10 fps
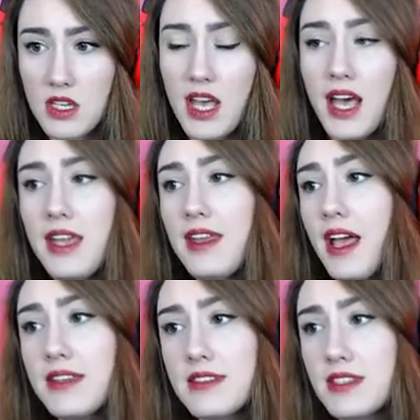I
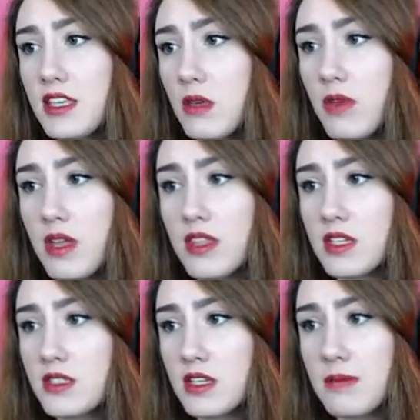see the red things
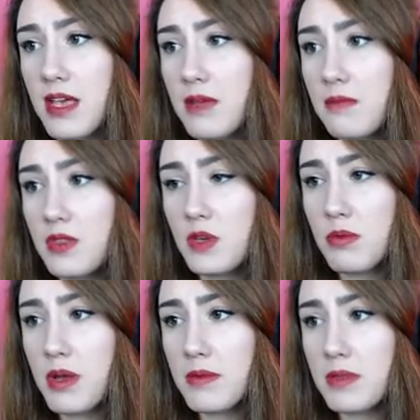on our map, but they're
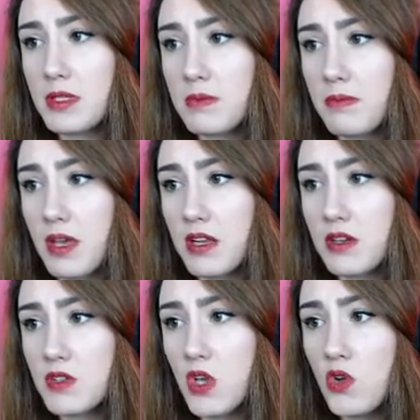probably
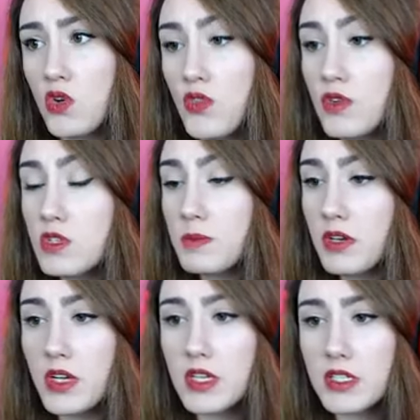spiders. Oh no, they're
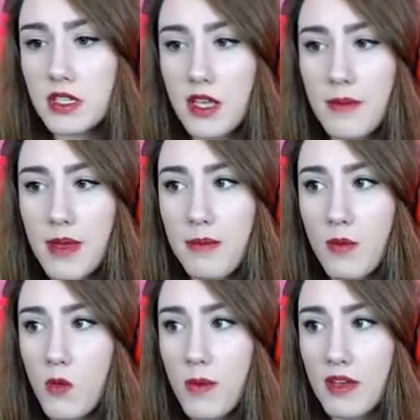spirits. I might not go
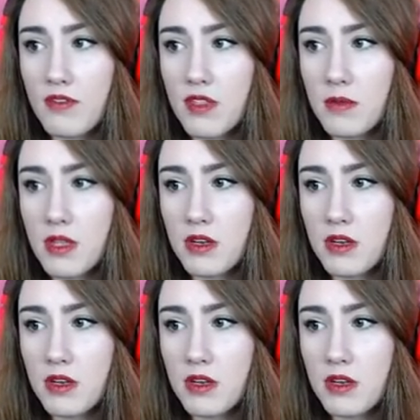back to the red.